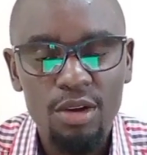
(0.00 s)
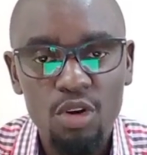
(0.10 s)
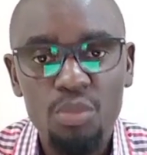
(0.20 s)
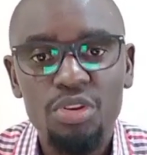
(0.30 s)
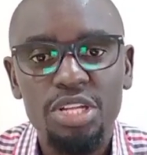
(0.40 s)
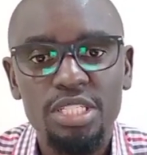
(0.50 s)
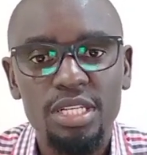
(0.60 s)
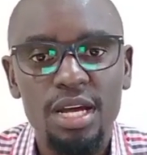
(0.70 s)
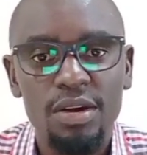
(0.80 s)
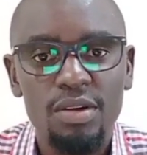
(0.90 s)

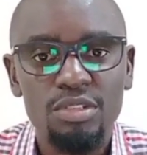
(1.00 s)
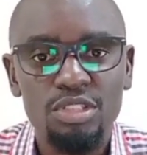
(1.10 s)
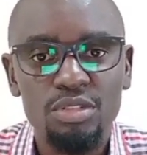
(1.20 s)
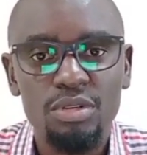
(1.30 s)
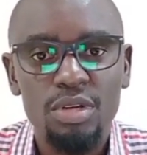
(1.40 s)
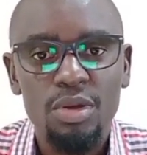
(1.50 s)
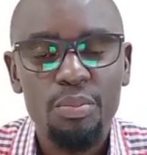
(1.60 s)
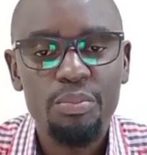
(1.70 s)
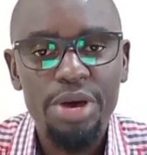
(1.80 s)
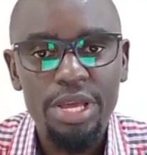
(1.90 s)
community around you
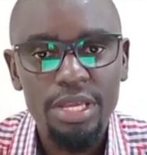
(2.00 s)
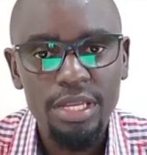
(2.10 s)
by